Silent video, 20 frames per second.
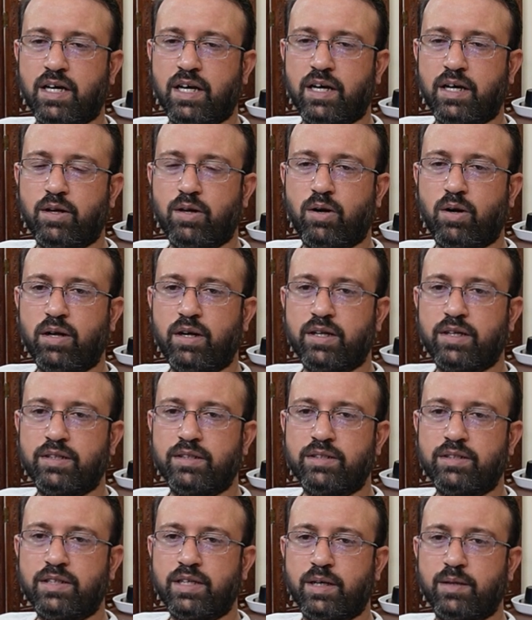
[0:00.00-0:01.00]
are not in
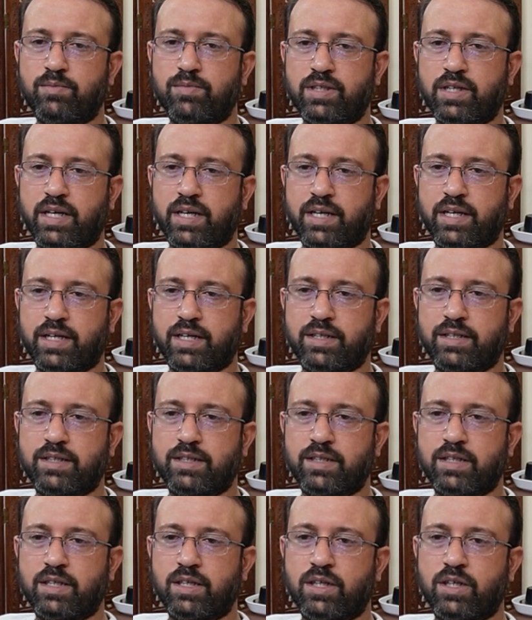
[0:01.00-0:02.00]
the same set.
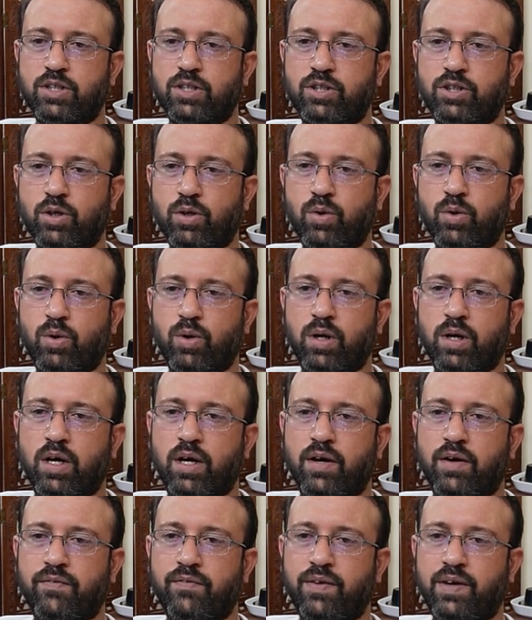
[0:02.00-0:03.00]
So
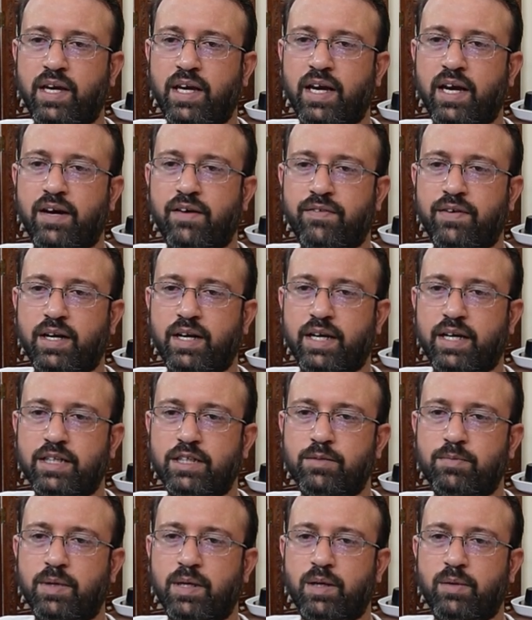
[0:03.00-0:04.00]
we have an
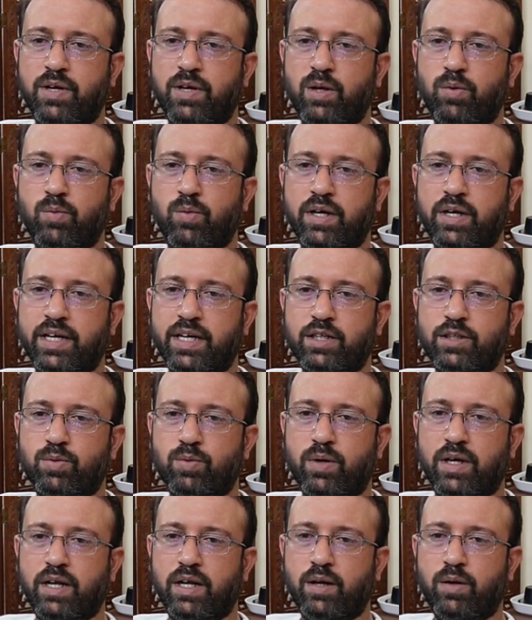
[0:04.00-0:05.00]
edge between vertex
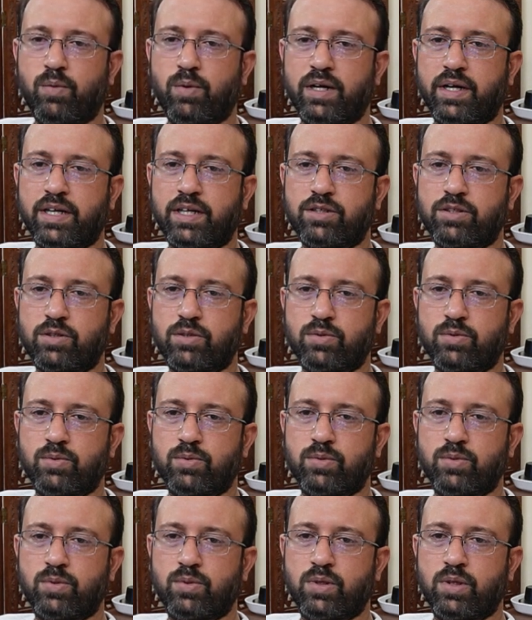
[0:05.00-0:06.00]
1 and vertex 2.
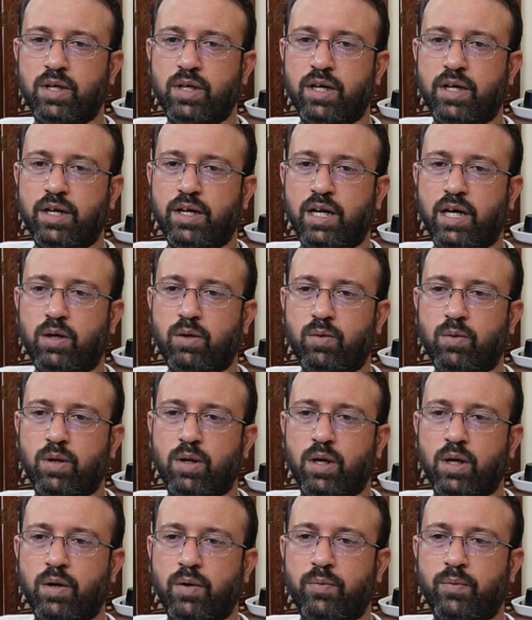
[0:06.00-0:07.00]
Now
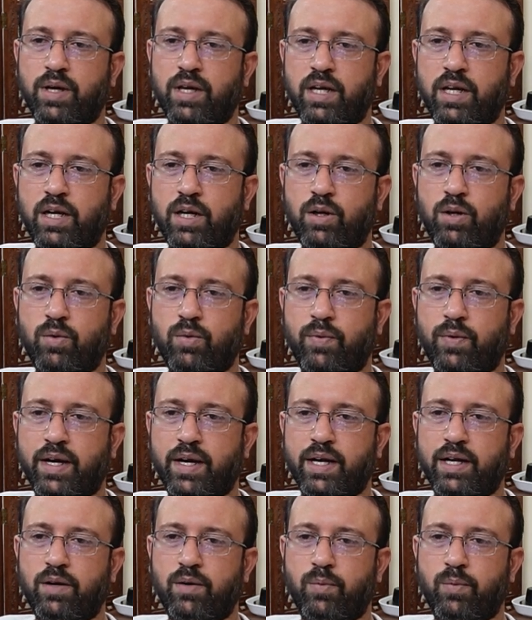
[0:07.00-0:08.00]
we need to
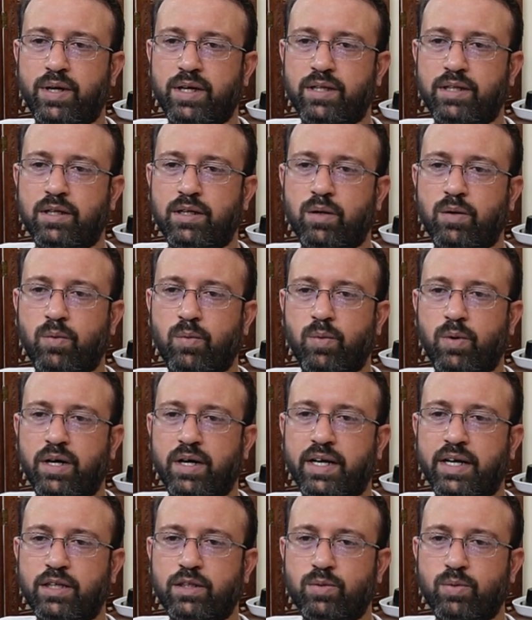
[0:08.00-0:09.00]
find whether
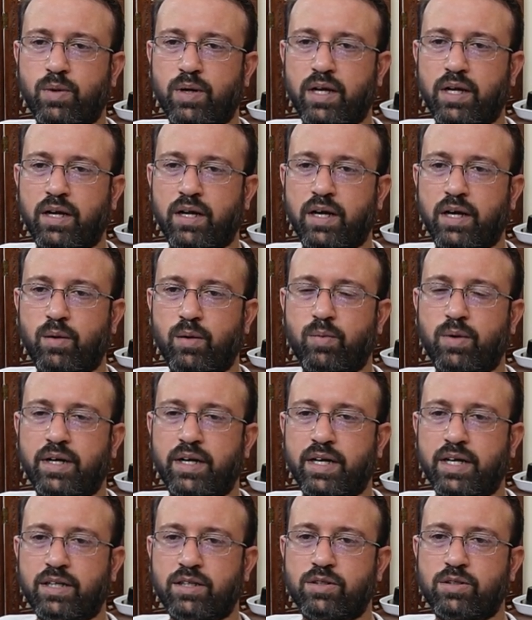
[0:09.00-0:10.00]
vertex 1 and
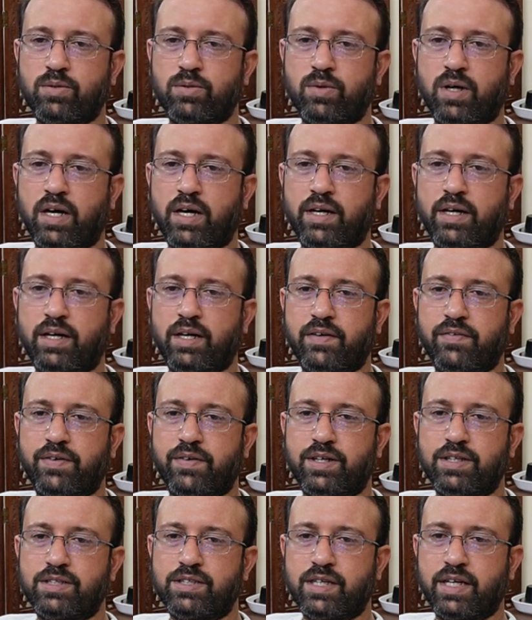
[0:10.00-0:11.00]
vertex 2 are in
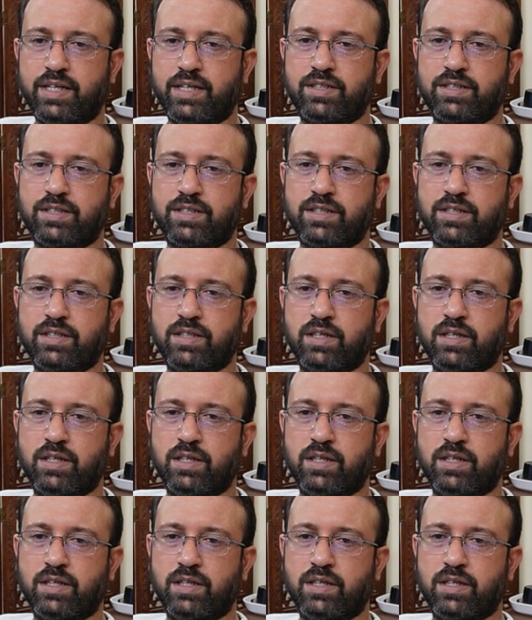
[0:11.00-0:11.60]
different sets.